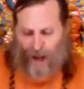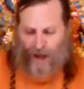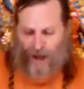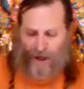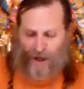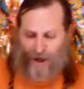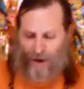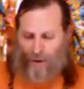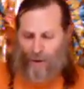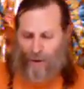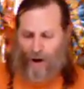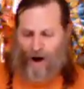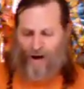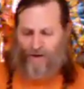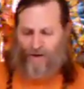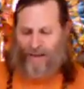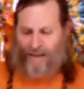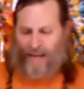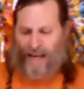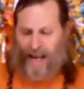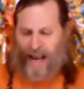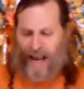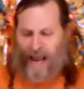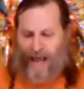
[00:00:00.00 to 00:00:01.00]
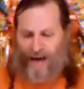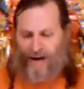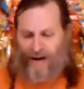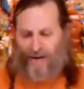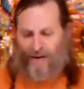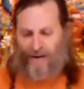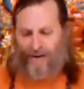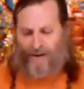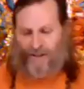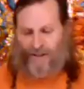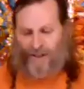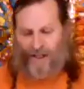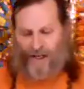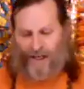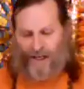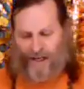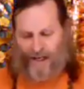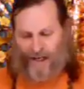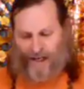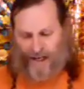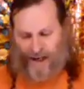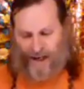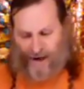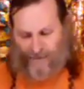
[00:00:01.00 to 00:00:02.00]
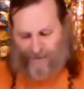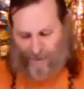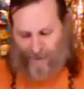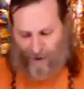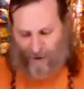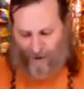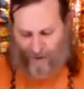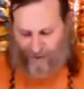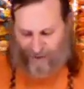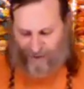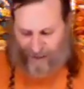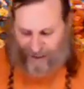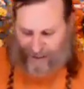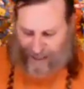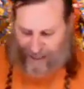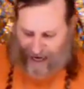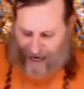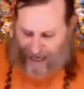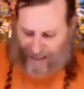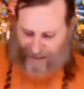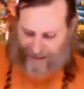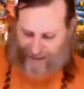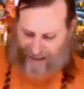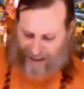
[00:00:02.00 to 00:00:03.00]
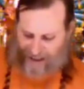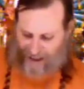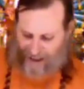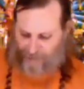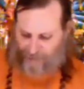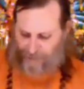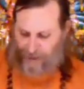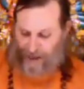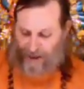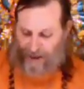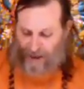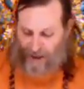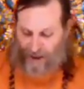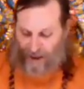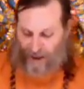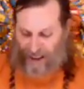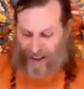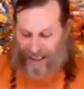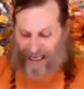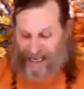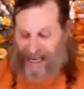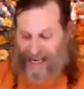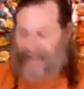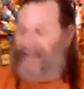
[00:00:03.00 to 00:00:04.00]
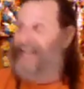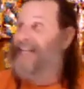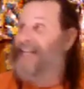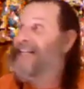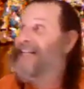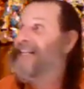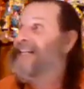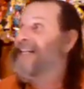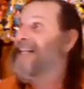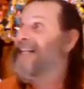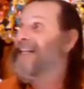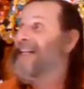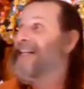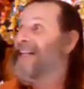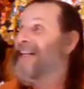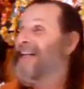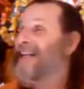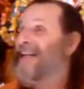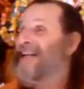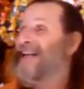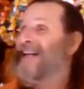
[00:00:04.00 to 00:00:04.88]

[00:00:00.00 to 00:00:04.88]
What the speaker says: You are the energy of all the gods, especially hidden.